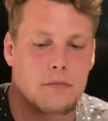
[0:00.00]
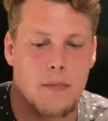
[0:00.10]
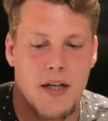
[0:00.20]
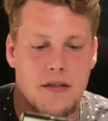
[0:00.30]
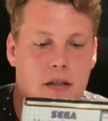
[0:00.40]

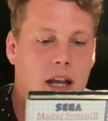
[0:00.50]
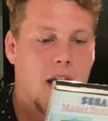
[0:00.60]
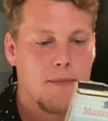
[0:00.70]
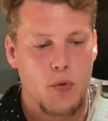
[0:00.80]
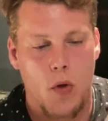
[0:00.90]
Master
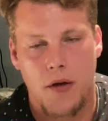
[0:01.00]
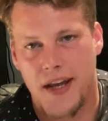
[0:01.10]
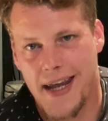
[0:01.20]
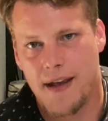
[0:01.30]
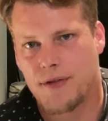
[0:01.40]
Games 1,
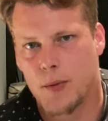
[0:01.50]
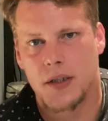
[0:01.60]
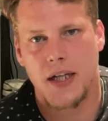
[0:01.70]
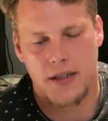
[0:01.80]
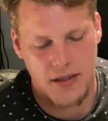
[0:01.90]

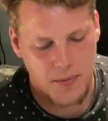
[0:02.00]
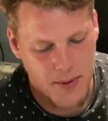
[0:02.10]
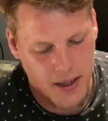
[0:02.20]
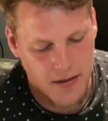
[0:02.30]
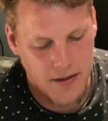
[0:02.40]
everyone had this
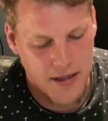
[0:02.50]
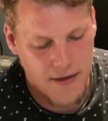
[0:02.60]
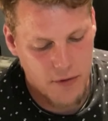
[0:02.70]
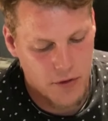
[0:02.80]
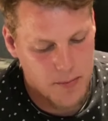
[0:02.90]
back in the day
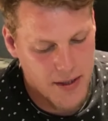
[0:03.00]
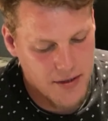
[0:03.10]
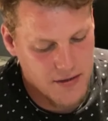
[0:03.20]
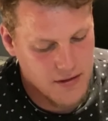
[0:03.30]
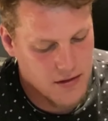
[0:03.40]
if you're on the
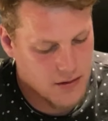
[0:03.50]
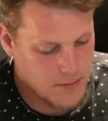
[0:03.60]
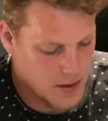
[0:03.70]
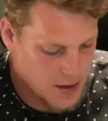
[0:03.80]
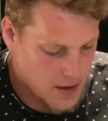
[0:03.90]
Master System.
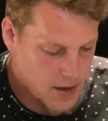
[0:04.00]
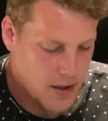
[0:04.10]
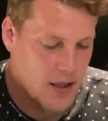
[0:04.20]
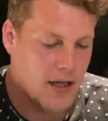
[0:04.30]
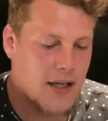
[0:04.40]

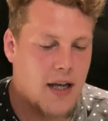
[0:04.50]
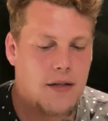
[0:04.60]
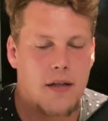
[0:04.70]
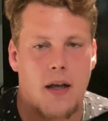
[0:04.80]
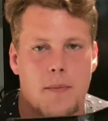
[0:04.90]

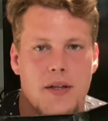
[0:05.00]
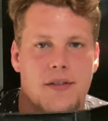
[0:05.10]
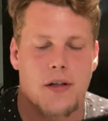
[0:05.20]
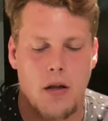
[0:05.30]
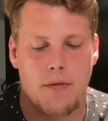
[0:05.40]
Again, I'm
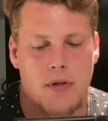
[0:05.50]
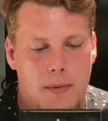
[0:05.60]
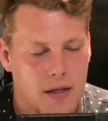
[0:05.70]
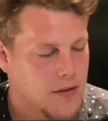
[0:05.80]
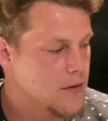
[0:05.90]
missing all 3
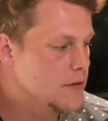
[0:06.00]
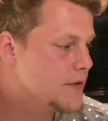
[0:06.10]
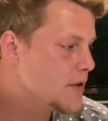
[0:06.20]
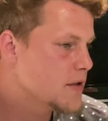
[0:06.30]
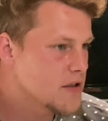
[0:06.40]

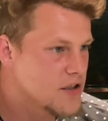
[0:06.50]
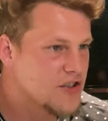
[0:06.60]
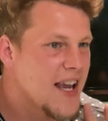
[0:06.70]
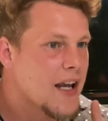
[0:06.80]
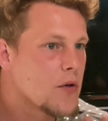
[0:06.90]
manuals. It's the
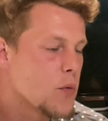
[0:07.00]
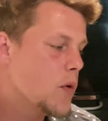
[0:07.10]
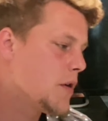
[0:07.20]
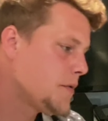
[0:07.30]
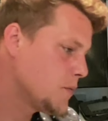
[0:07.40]
second
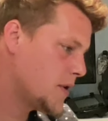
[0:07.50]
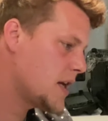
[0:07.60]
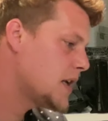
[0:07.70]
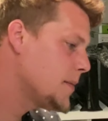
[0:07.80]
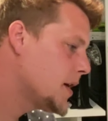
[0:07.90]
one
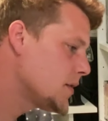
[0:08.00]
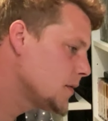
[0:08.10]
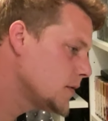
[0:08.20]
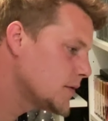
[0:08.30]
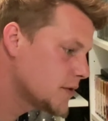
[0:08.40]
without any
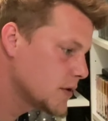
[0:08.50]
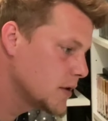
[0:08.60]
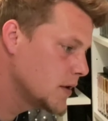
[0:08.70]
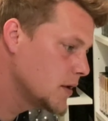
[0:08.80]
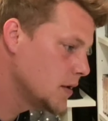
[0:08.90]
manuals.
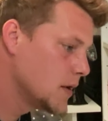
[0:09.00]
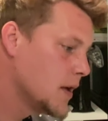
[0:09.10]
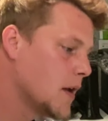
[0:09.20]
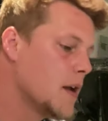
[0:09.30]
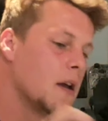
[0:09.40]

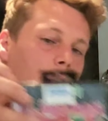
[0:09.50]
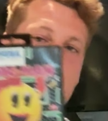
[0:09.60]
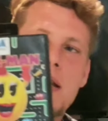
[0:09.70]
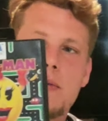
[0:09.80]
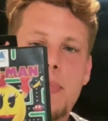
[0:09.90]

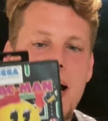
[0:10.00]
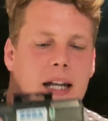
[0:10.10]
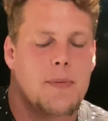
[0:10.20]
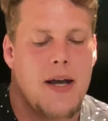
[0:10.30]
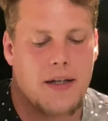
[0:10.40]
Miss
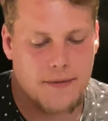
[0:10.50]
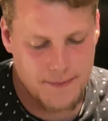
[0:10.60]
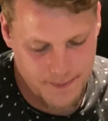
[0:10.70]
Pac-Man.